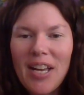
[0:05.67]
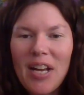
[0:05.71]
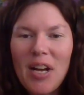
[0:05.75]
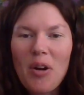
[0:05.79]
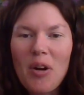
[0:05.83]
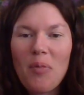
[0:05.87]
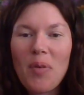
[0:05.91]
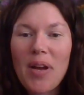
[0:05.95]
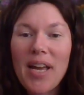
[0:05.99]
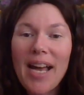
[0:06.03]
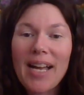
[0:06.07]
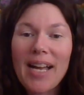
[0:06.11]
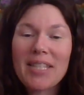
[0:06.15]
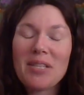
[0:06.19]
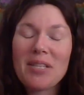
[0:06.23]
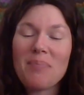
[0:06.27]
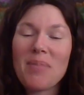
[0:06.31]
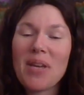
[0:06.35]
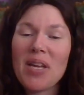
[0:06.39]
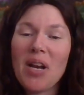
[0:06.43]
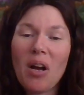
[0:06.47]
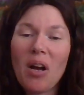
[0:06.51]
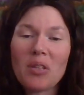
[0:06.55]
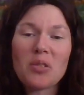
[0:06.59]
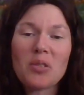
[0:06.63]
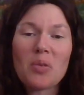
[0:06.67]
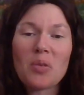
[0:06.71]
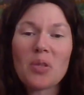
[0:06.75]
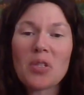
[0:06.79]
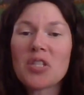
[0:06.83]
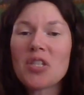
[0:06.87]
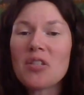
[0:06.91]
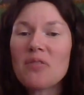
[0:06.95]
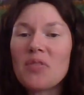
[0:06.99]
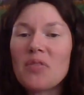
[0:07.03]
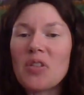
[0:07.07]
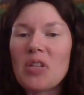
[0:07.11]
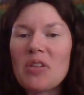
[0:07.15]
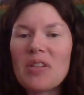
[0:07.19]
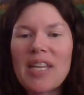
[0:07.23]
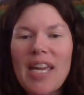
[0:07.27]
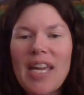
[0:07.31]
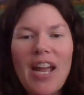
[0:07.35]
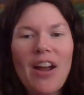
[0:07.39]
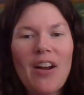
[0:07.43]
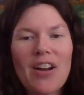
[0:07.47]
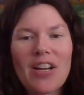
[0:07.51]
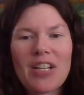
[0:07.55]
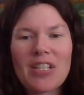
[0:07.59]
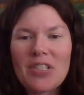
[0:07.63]
We got to meet all sorts of new
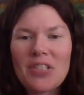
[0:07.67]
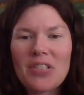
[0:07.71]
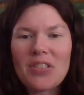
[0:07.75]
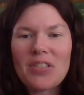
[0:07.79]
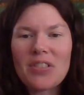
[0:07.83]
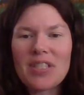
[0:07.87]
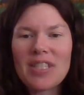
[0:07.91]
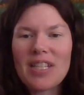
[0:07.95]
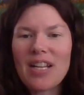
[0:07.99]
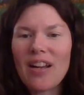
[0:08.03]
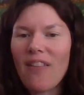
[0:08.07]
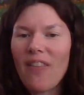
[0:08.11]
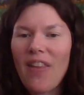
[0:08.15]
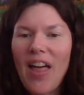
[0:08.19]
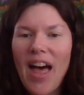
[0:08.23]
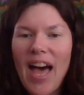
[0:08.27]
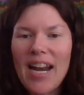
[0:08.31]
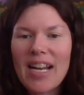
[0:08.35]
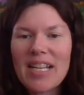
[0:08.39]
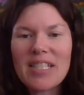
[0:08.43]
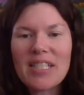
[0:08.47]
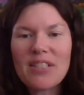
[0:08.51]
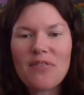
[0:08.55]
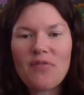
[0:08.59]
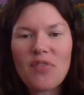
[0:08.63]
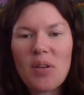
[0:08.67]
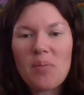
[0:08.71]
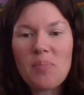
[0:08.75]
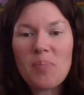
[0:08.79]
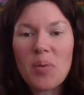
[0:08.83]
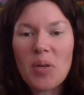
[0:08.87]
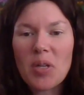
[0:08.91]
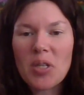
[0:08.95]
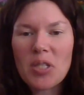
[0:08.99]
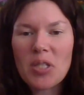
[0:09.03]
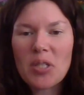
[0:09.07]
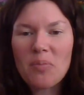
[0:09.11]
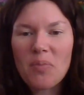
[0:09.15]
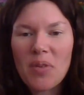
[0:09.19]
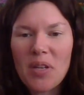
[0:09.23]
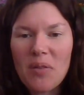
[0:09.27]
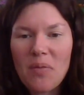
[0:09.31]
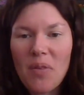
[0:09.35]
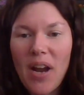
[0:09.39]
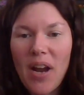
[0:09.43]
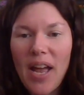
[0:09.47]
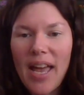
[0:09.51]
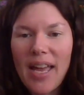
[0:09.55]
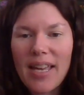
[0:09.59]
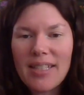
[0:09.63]
characters and a lot of different books we
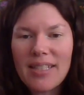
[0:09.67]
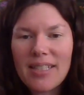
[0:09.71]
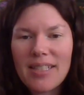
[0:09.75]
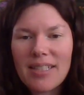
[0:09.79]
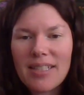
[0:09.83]
read.